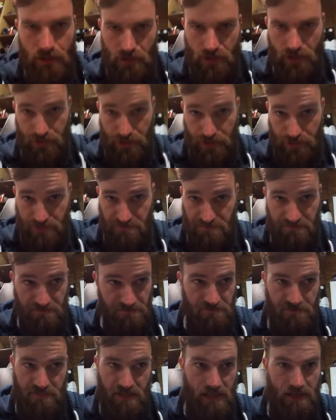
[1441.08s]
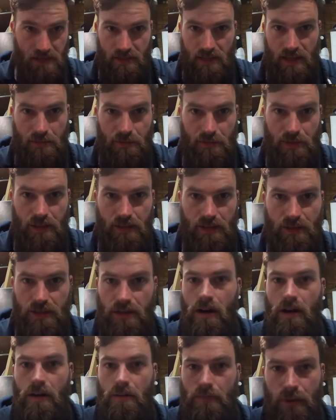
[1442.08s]
because it seems like you
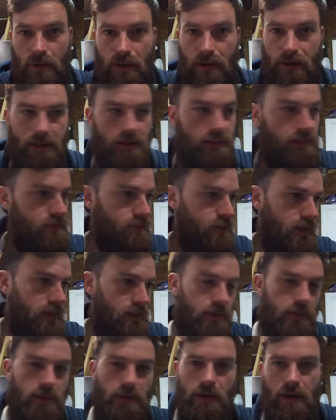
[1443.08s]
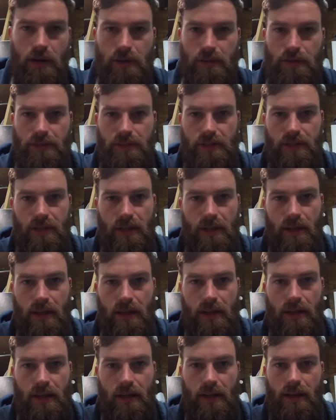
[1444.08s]
can't buy 20mm hose
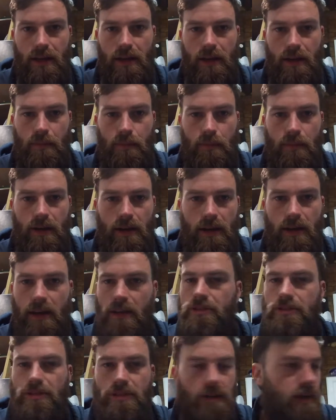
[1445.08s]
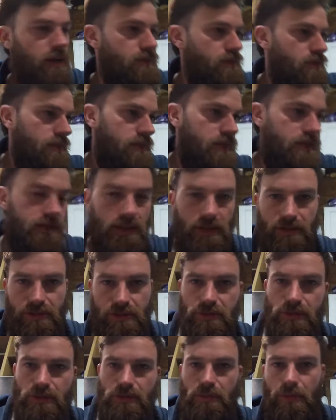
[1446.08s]
unless you go to an
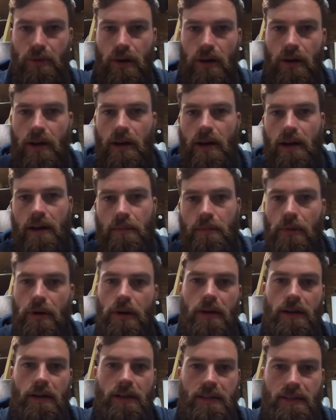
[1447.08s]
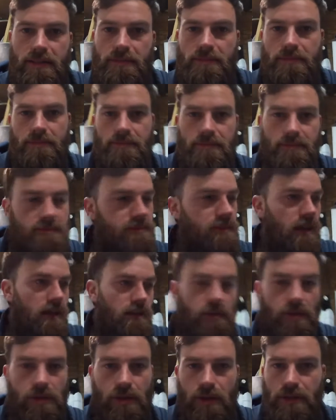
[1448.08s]
industrial supplier and buy it in
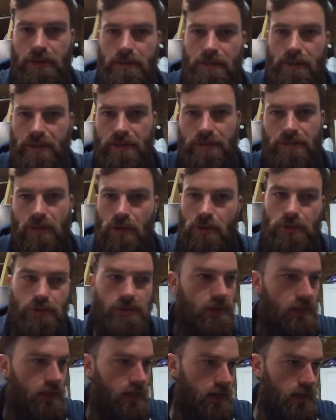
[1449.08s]
like 30-meter rolls.